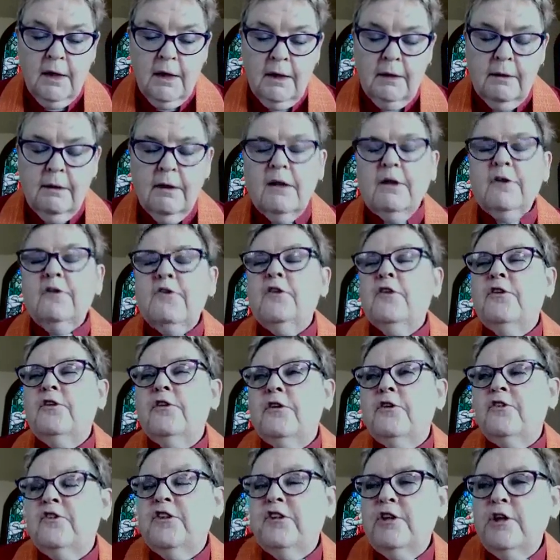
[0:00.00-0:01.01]
And this is
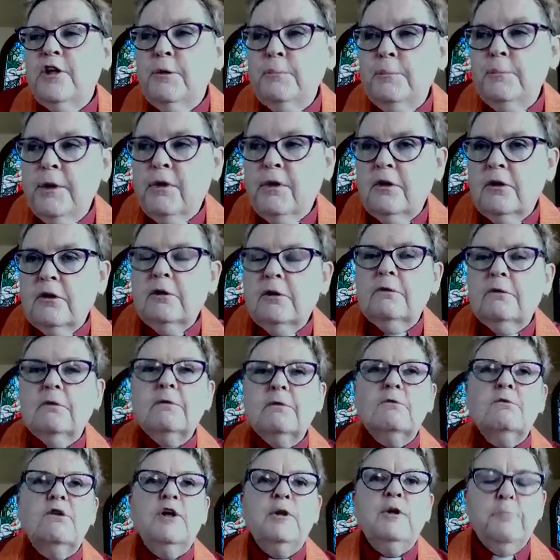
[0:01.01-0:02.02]
a
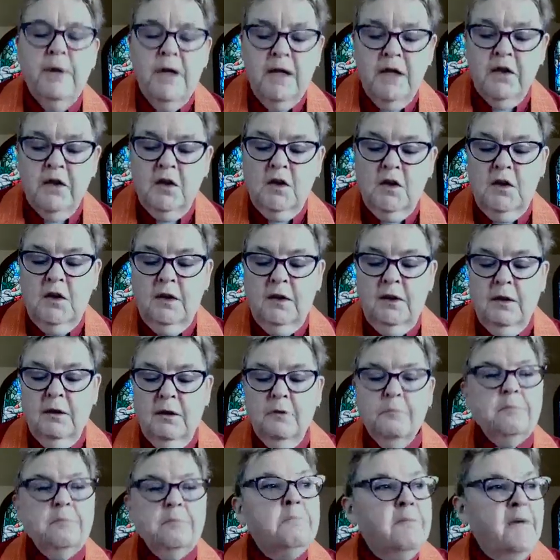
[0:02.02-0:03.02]
typical
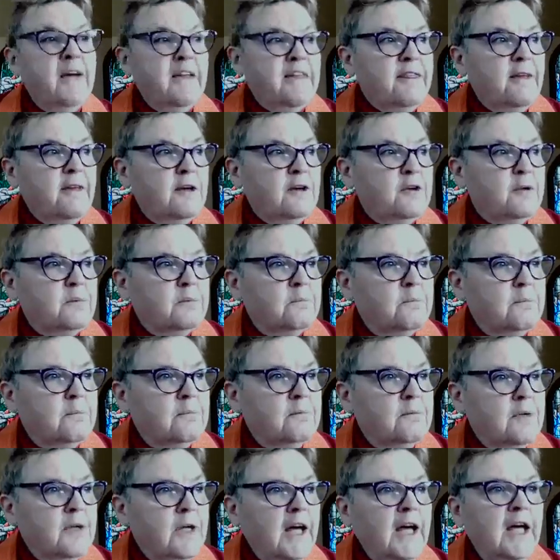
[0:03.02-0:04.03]
rabbinical method.
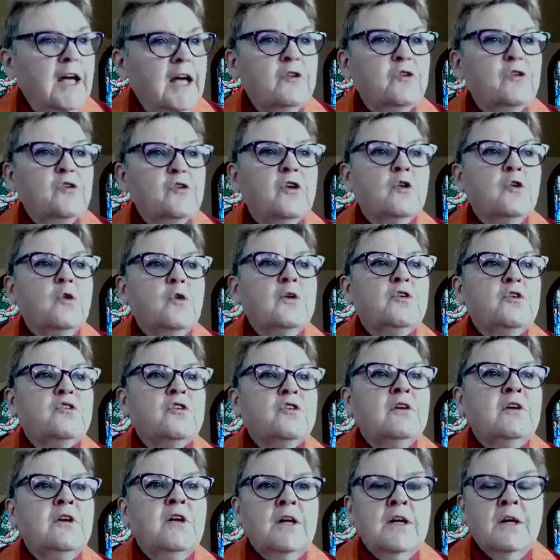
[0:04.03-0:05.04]
Ask a
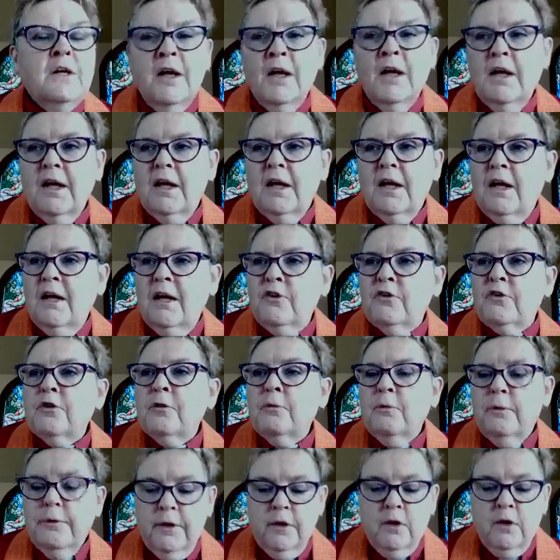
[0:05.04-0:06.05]
question and
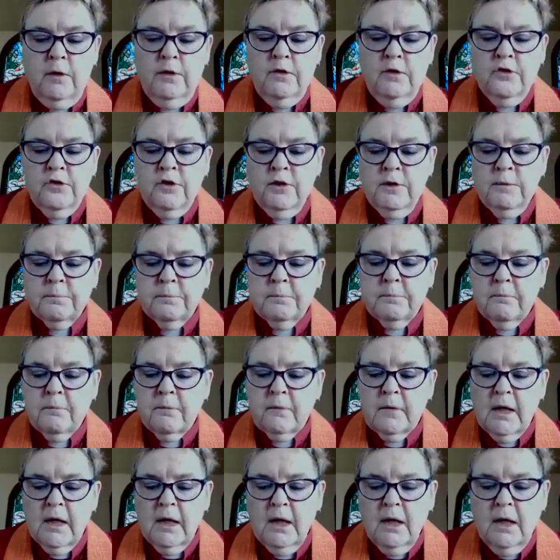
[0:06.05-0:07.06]
answer with a question.
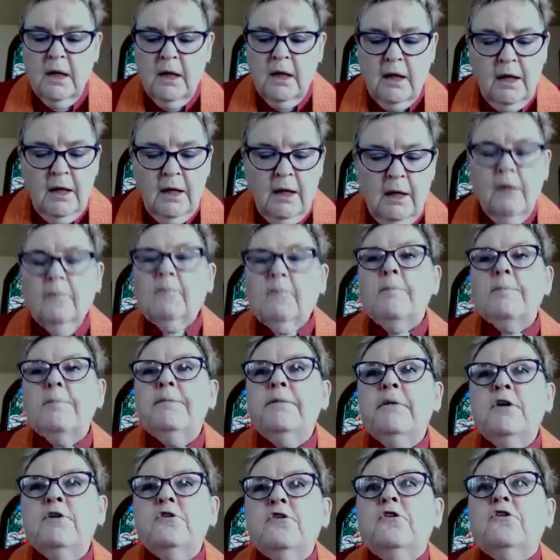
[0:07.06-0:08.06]

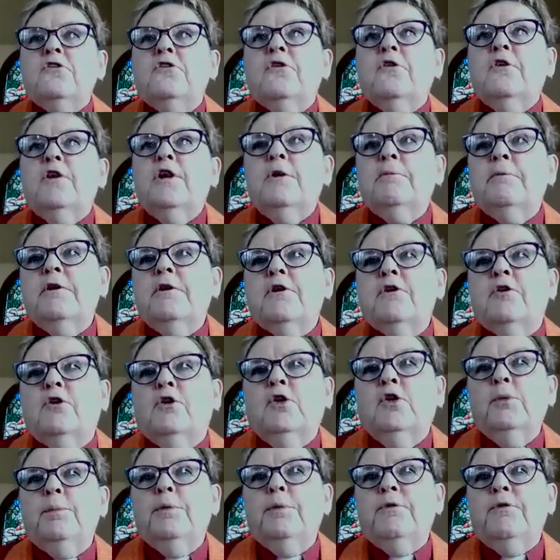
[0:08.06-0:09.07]
There's a story about a
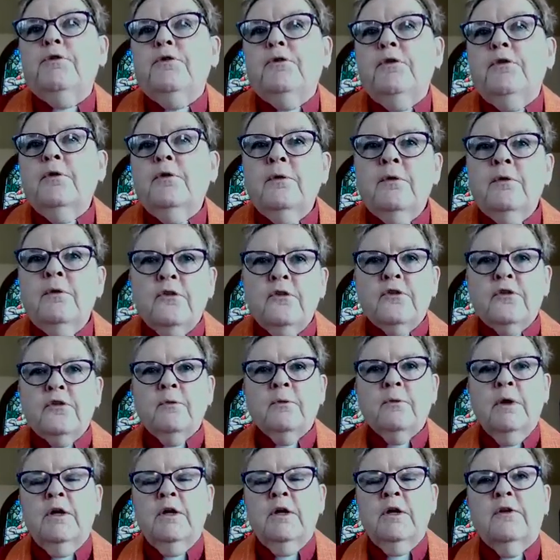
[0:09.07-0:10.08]
group of students
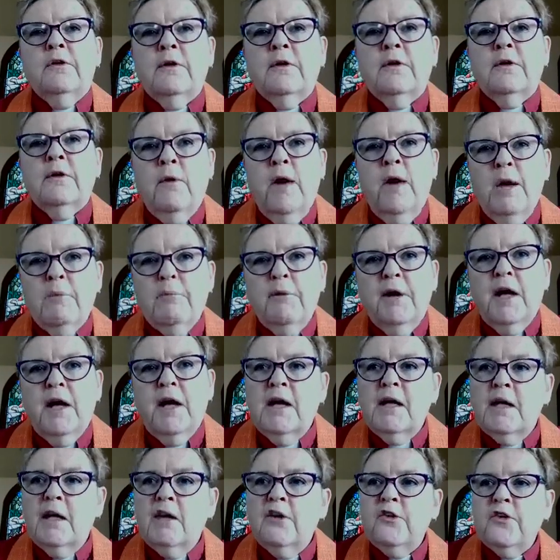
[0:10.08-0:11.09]
who went to their rabbi
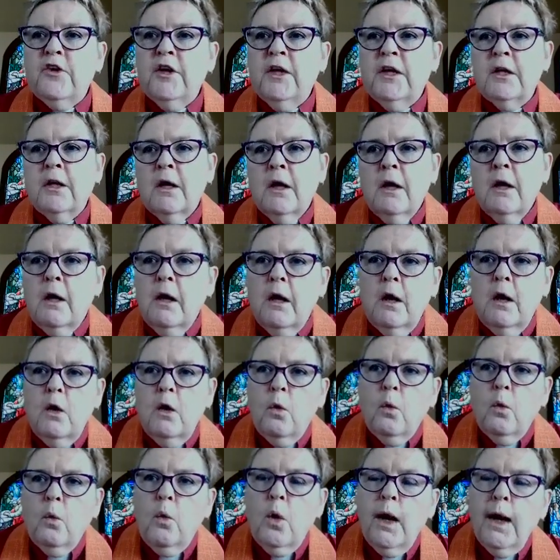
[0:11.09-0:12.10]
and they said,
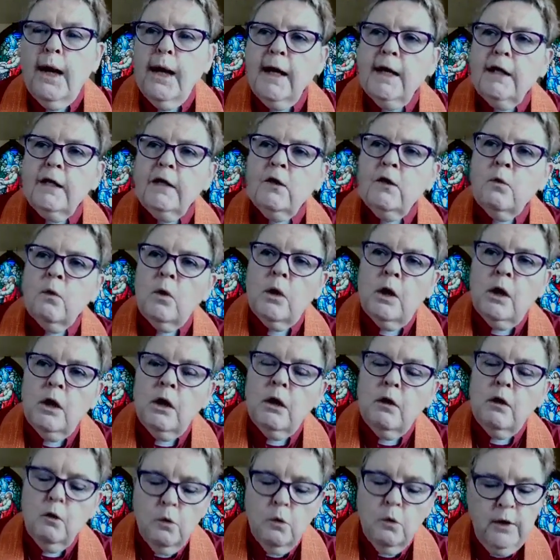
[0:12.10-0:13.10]
"Why do you
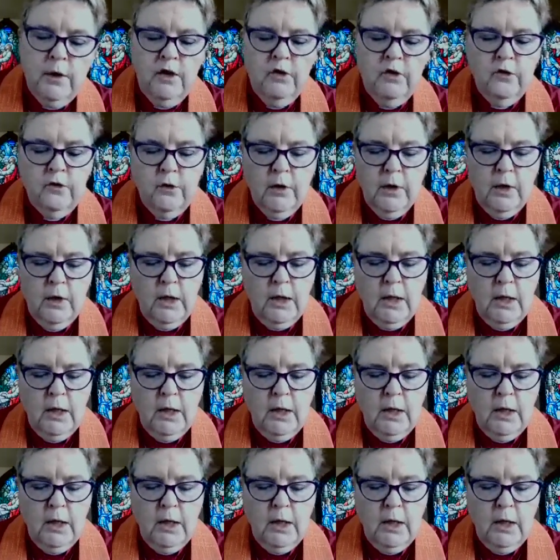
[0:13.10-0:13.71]
always